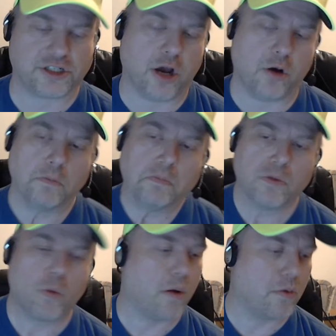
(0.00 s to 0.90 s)
So
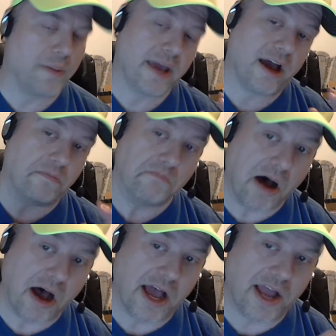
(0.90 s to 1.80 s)
one will be on
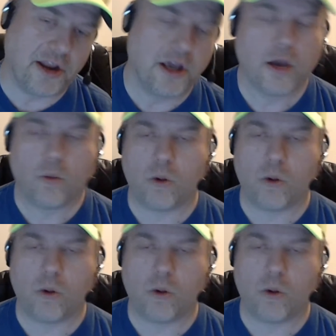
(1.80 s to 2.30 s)
Mud,